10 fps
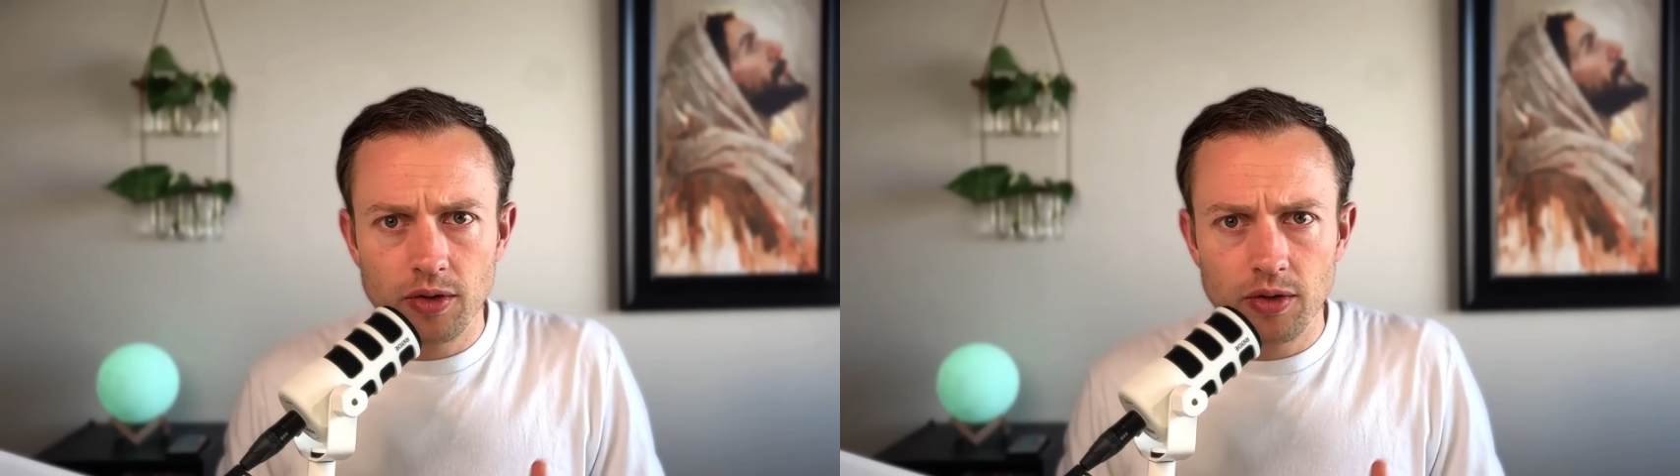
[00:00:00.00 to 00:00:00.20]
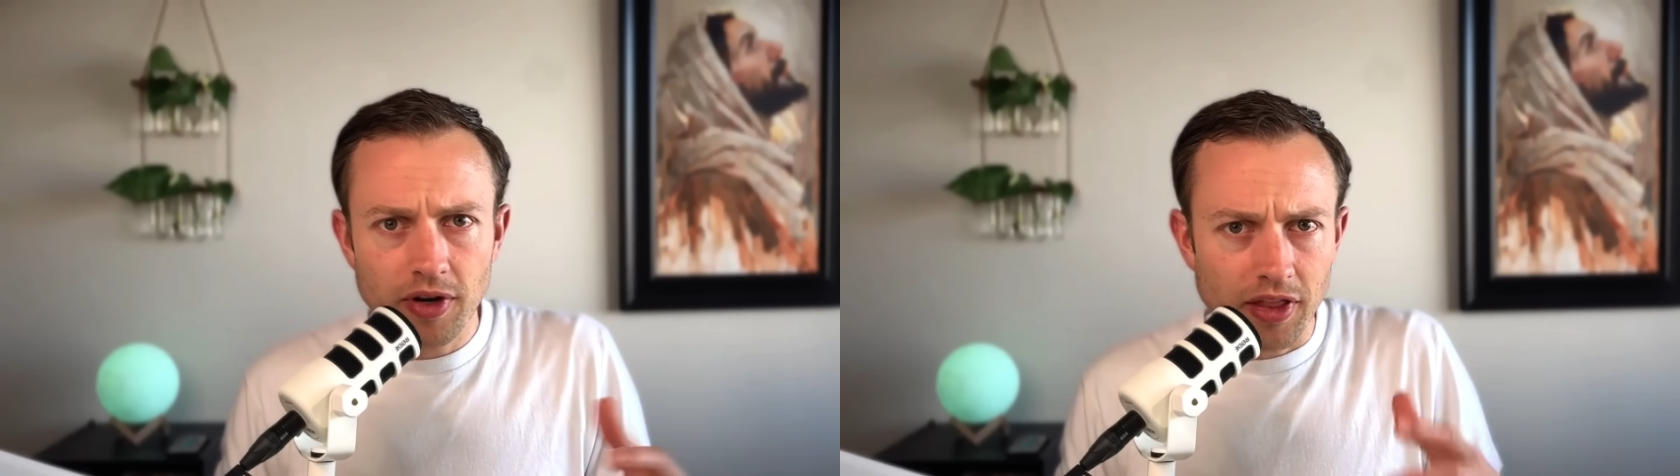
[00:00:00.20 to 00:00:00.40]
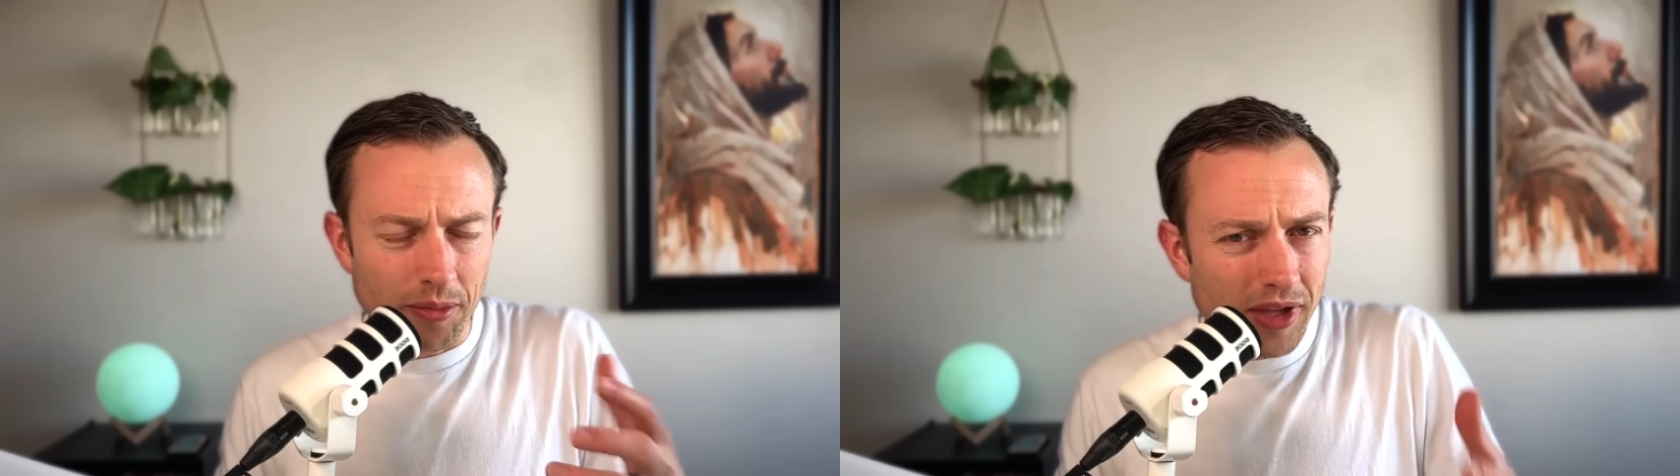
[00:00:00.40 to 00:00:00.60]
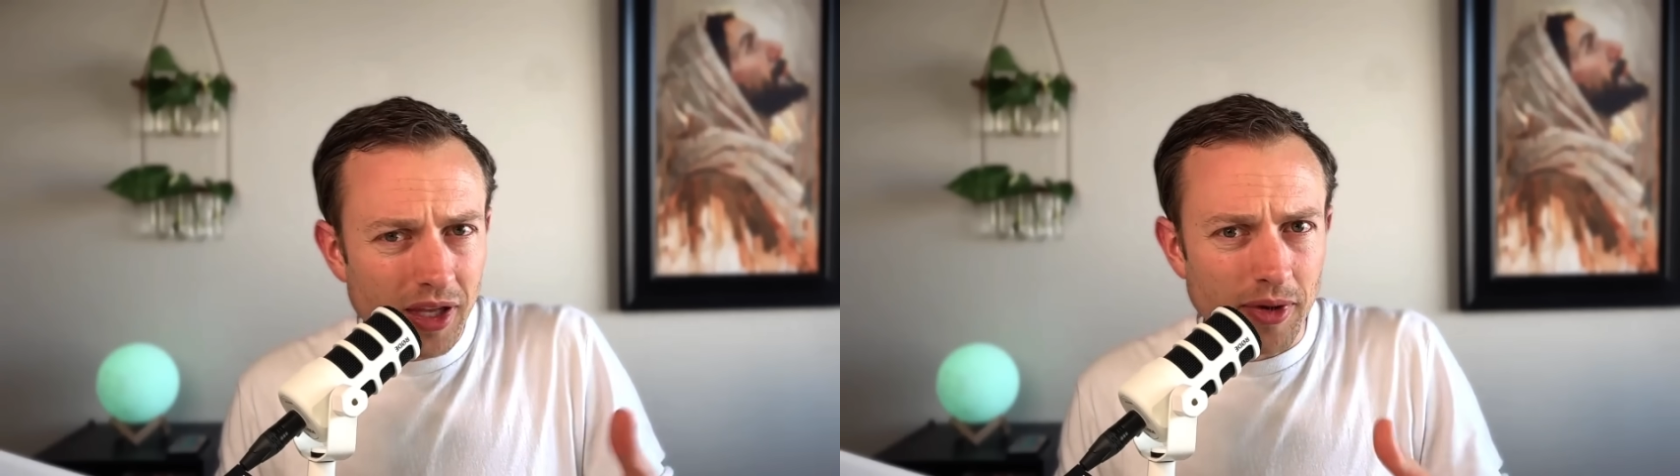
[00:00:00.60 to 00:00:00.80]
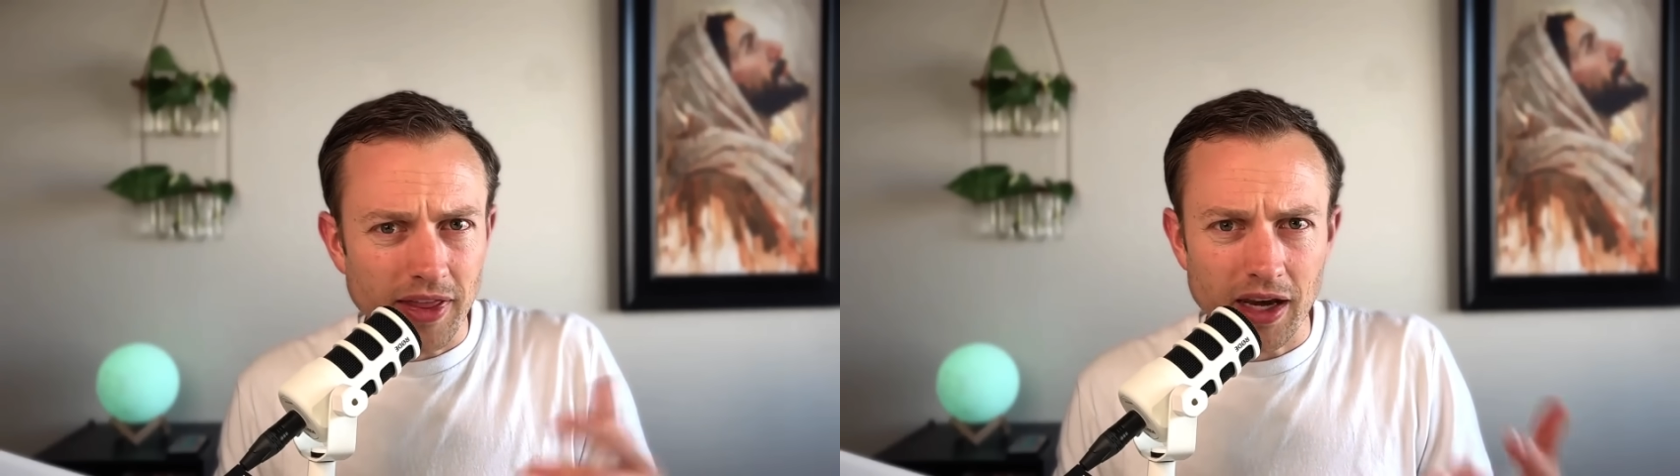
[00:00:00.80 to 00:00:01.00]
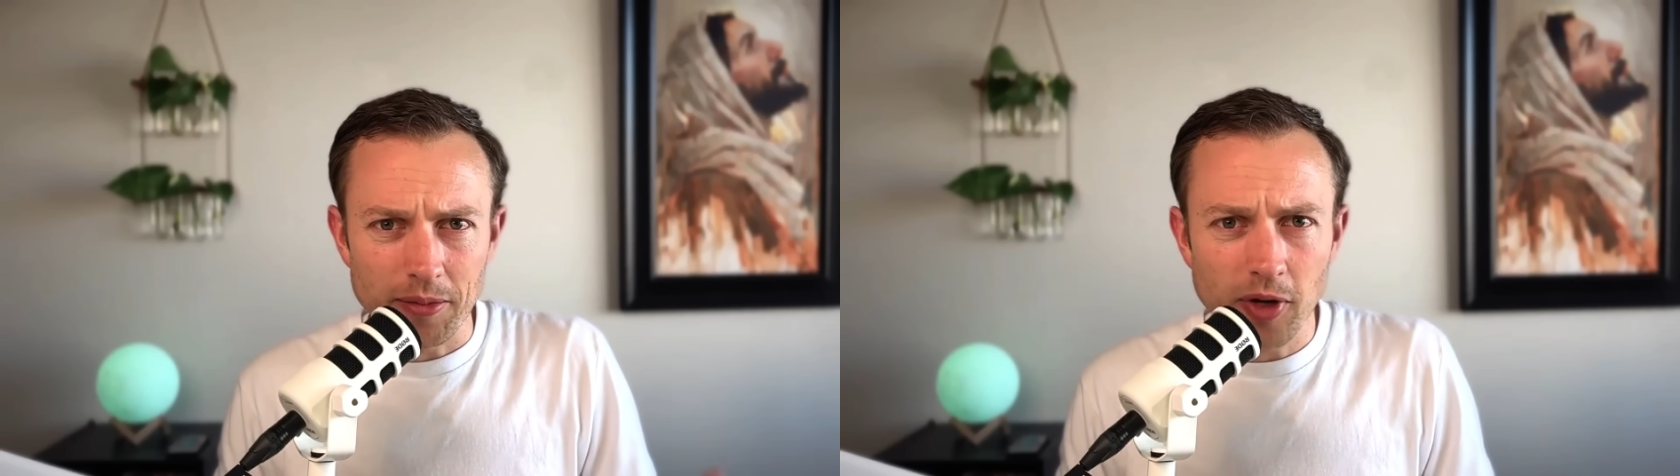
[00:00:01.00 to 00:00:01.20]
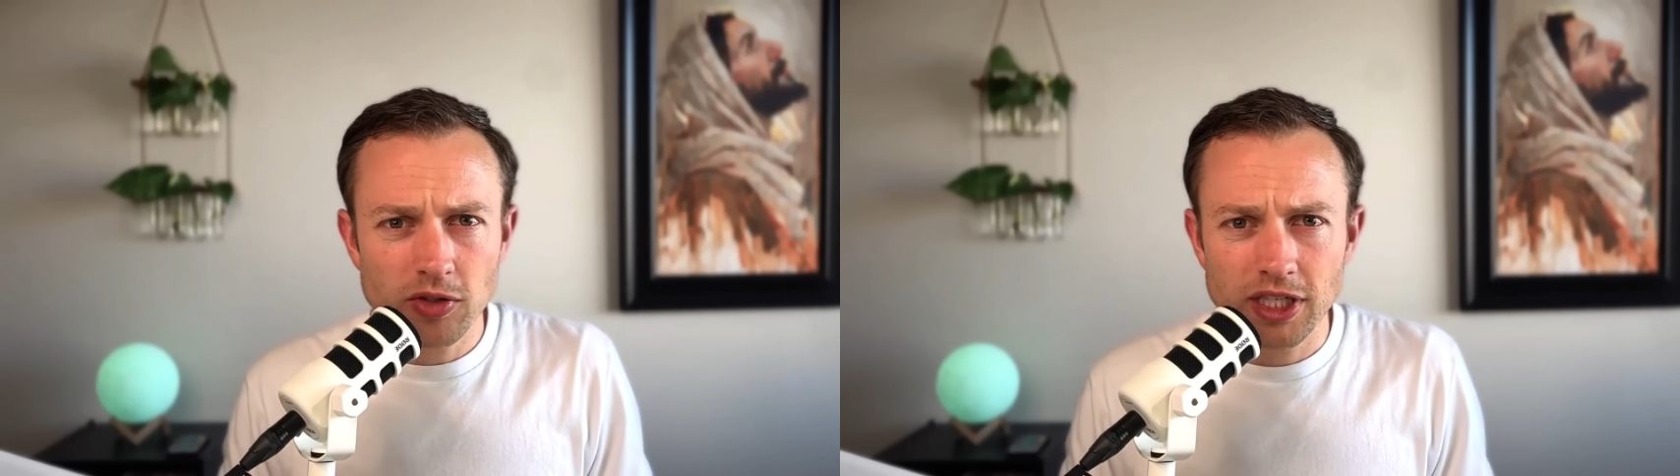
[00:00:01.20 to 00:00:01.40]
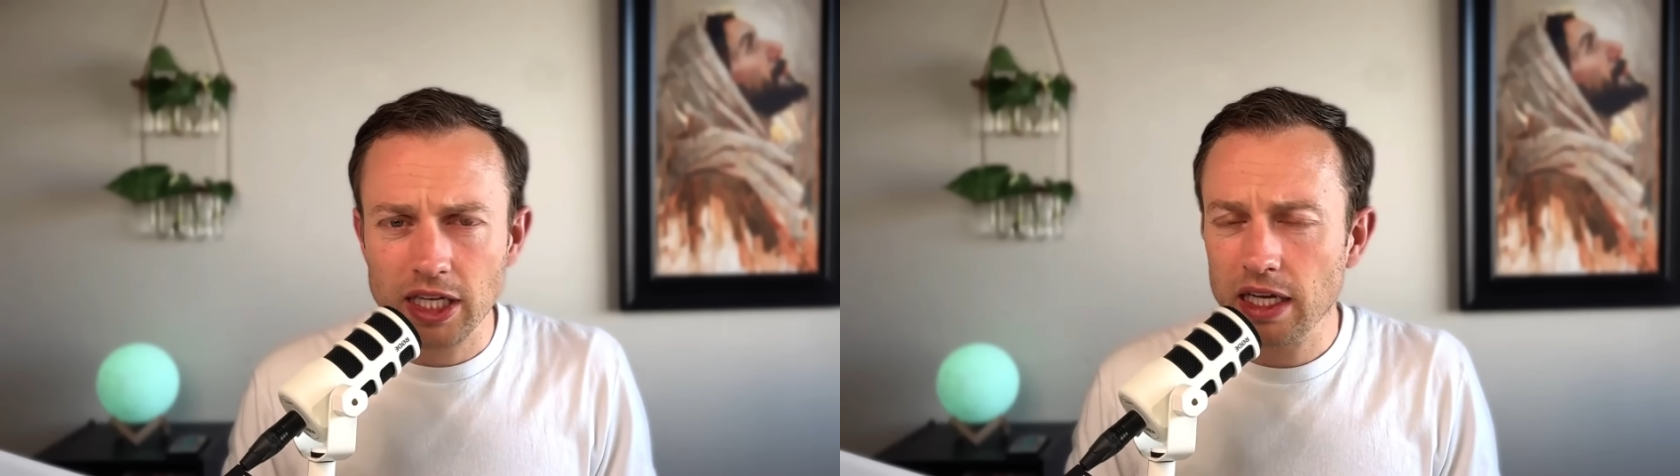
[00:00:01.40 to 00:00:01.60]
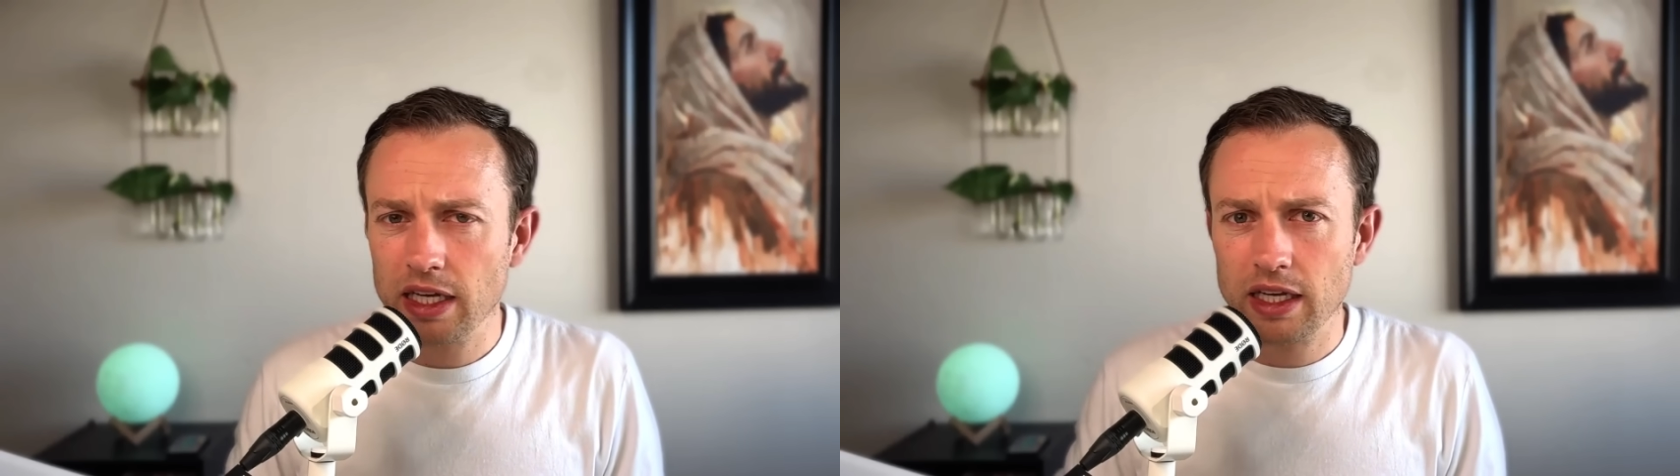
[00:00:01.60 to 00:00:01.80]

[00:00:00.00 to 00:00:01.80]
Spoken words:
What do they mean by that emoji?